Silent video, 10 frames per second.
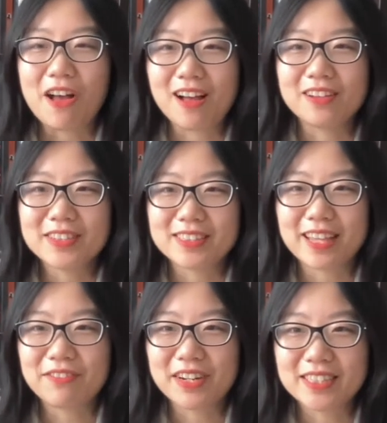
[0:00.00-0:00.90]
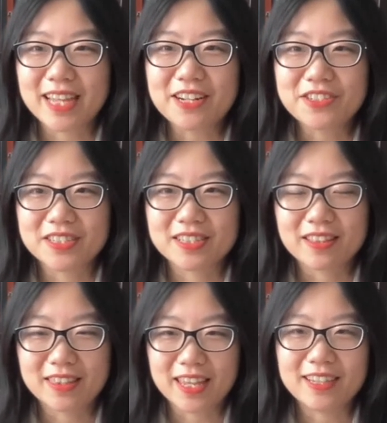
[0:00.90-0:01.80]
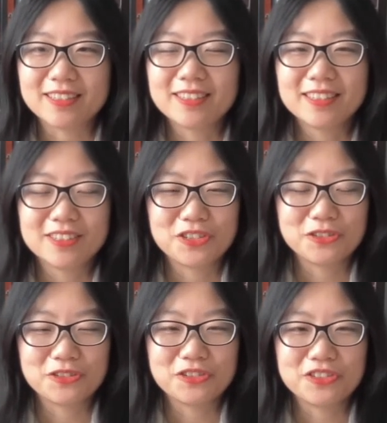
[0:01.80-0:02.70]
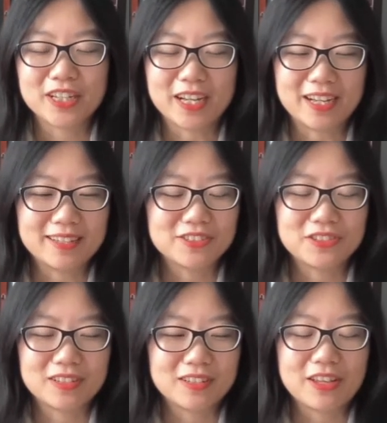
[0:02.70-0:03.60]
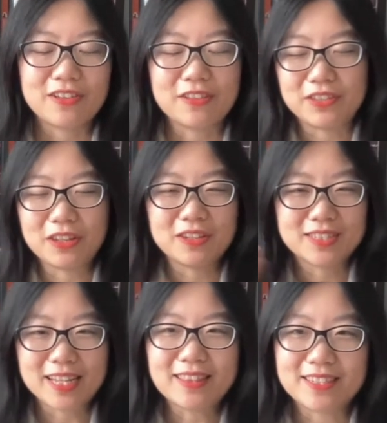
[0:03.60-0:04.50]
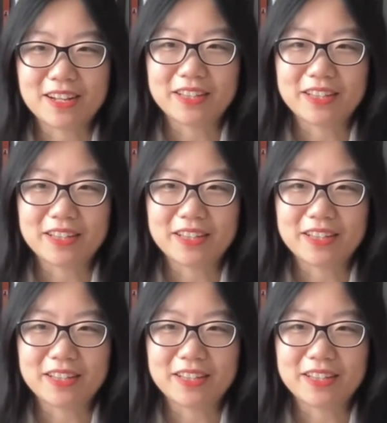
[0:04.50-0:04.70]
Obviously, a very dangerous thing to, uh, to if he said this out